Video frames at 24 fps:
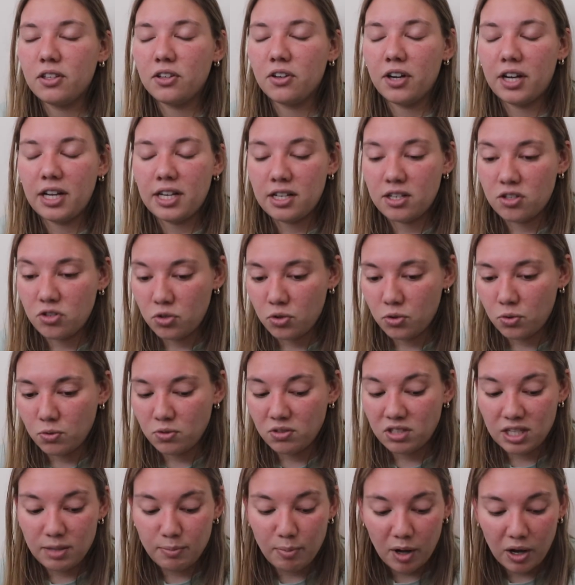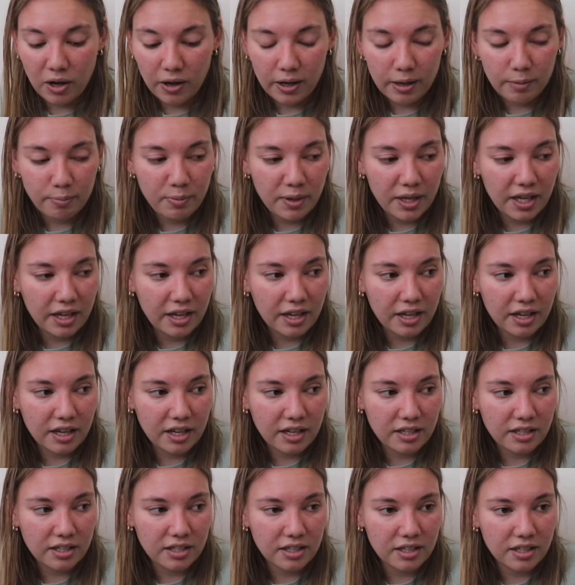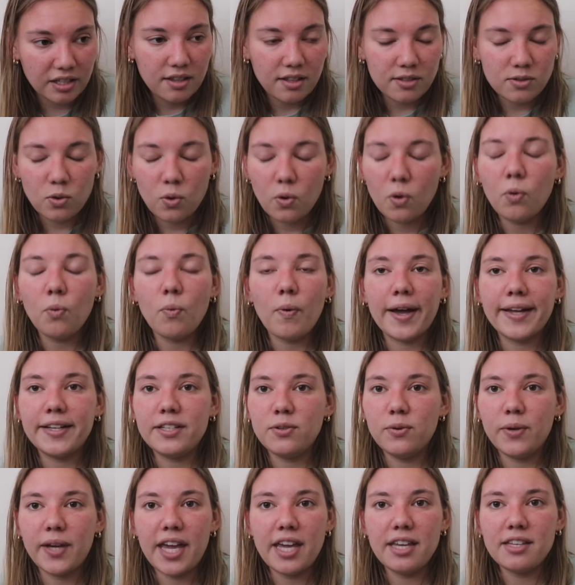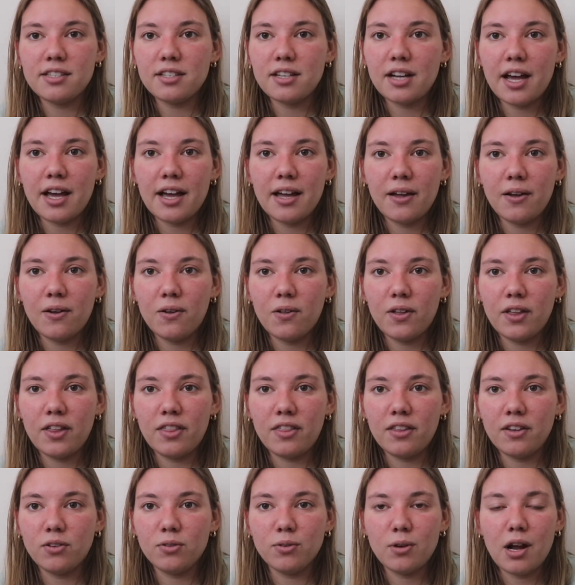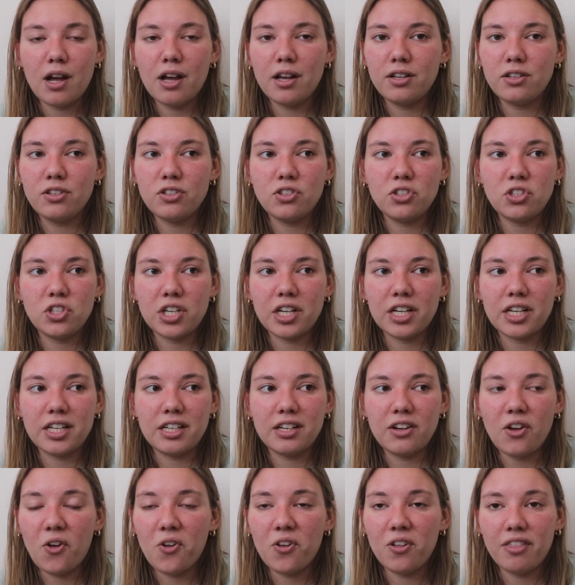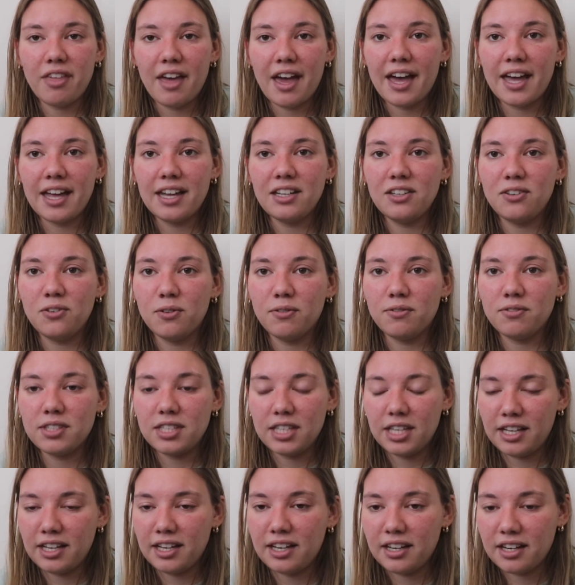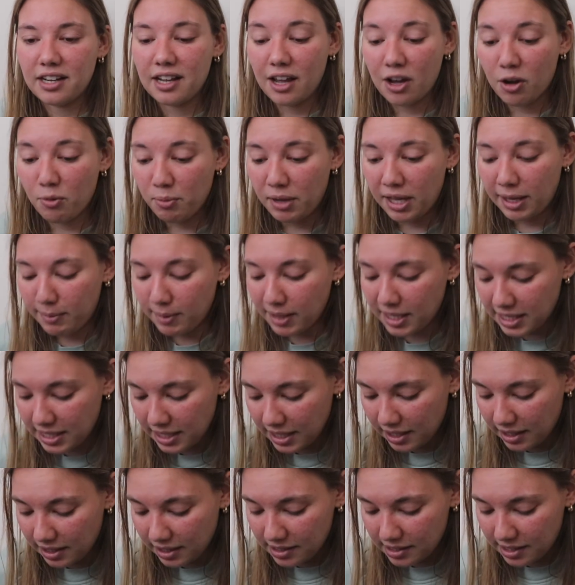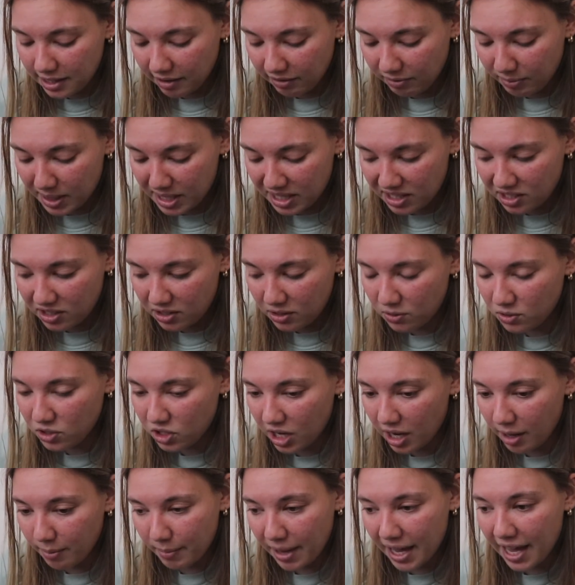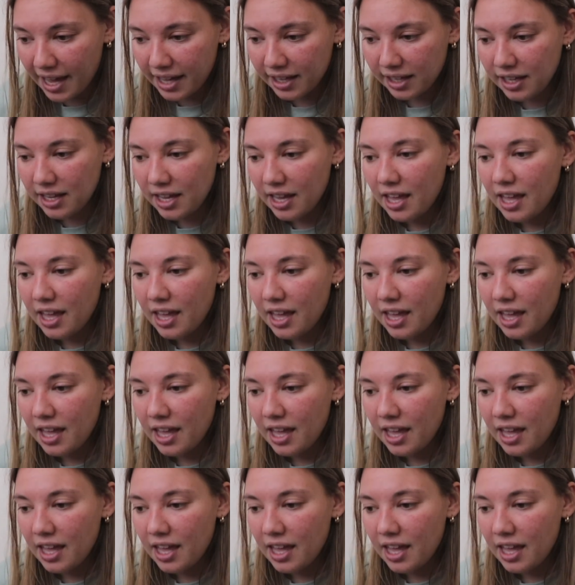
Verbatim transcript: you're into Depop and this whole Y two K style and the grunge and all that, you have seen how baby tees have made a huge comeback.